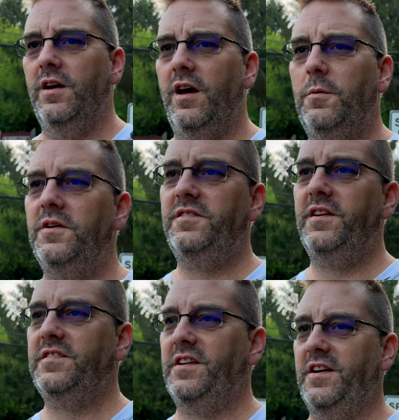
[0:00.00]
I want to say
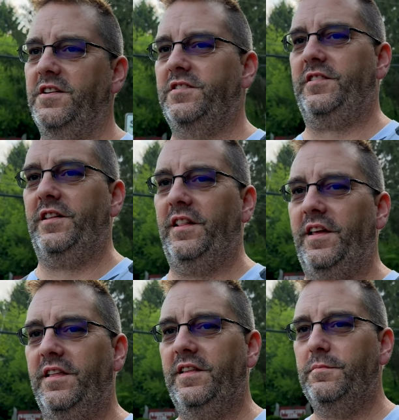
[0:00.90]
it's like
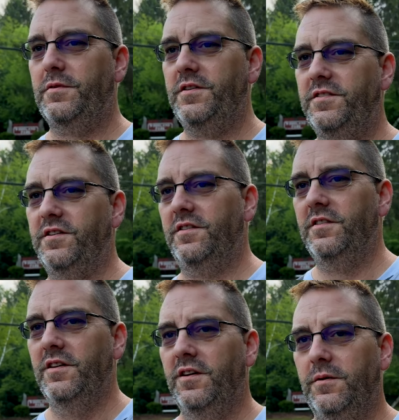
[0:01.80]
slightly brisk,
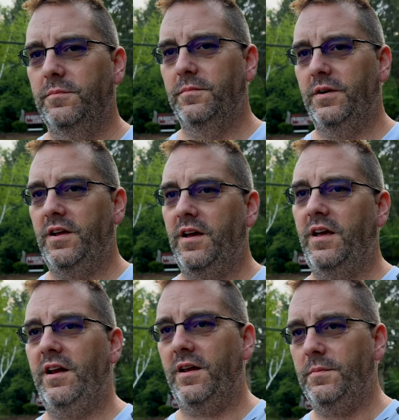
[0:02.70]
but I,
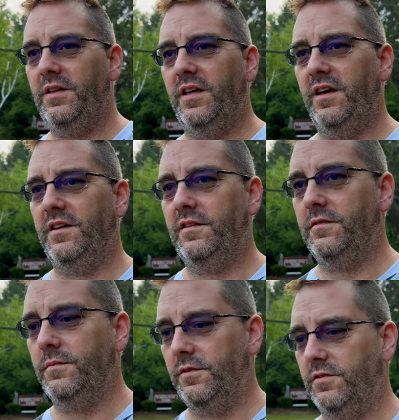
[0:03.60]
and I mean that in
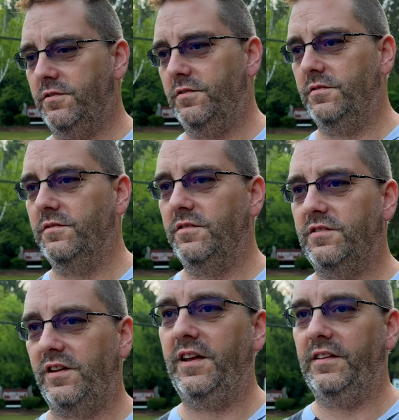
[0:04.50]
the most
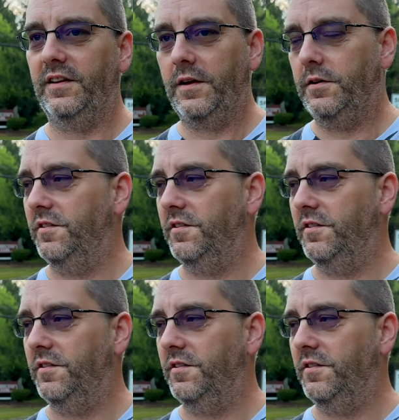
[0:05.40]
slightly.